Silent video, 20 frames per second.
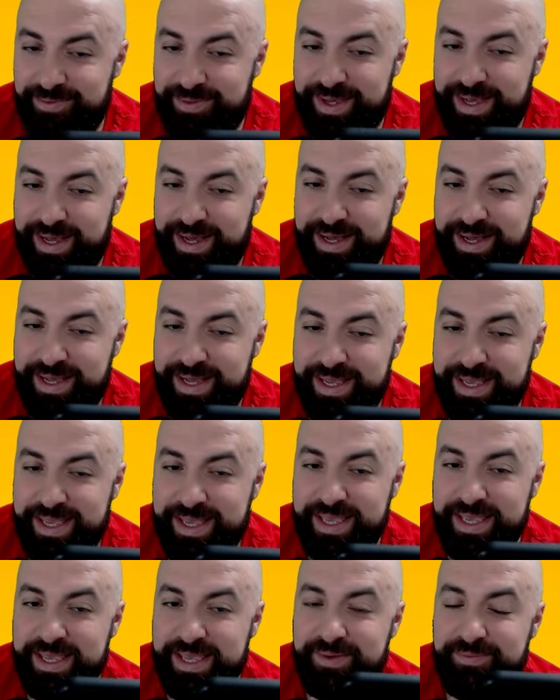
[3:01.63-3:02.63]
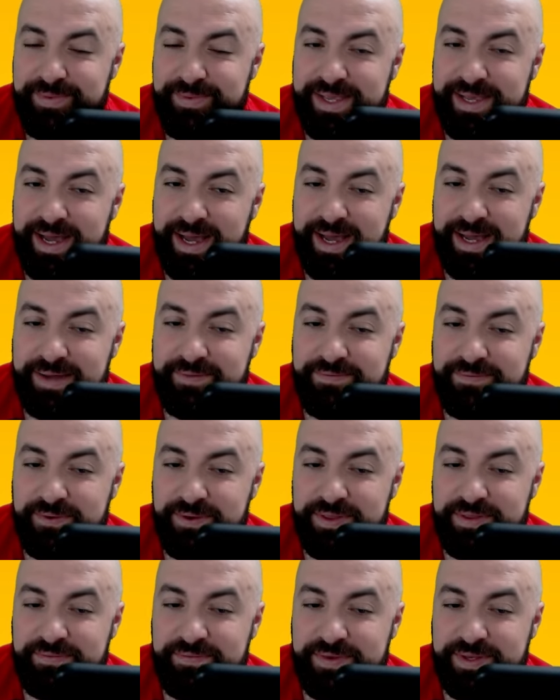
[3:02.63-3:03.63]
we are. Here we are
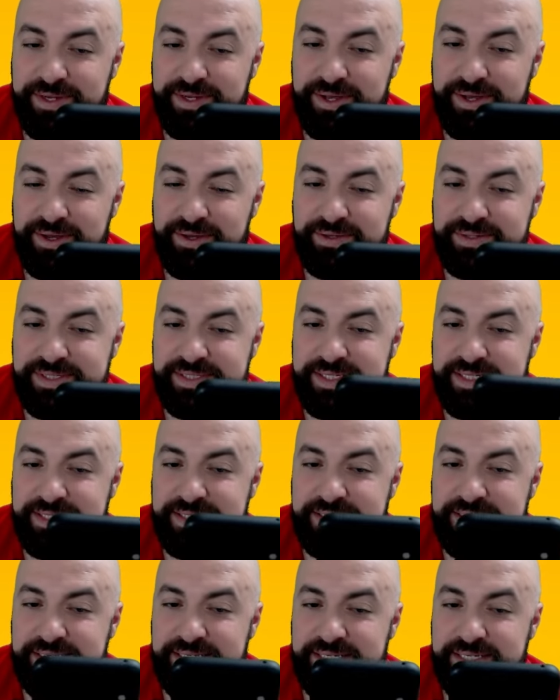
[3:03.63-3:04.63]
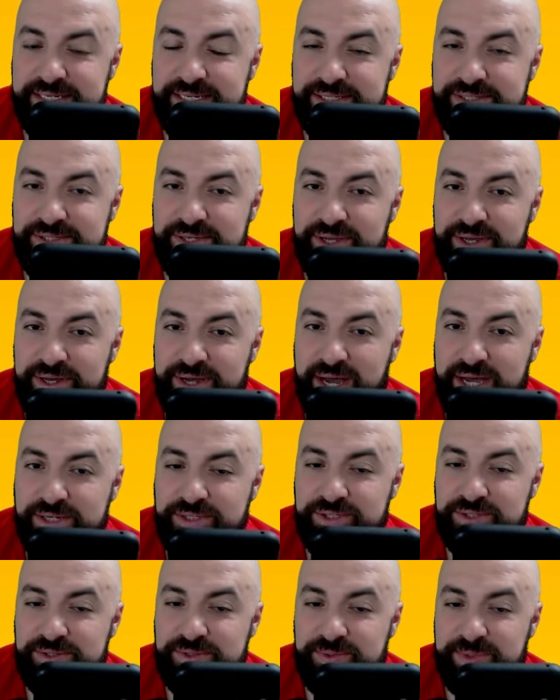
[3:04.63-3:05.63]
for the video. sixty, let's go. one
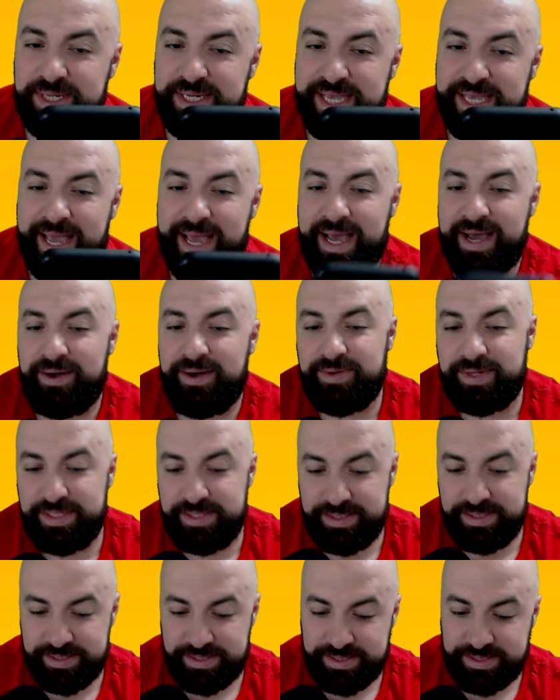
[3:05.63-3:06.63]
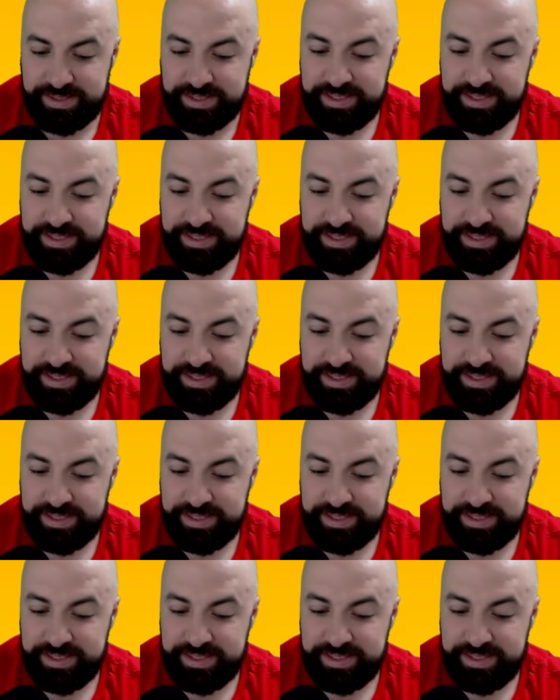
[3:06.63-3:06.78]
hundred twenty hours.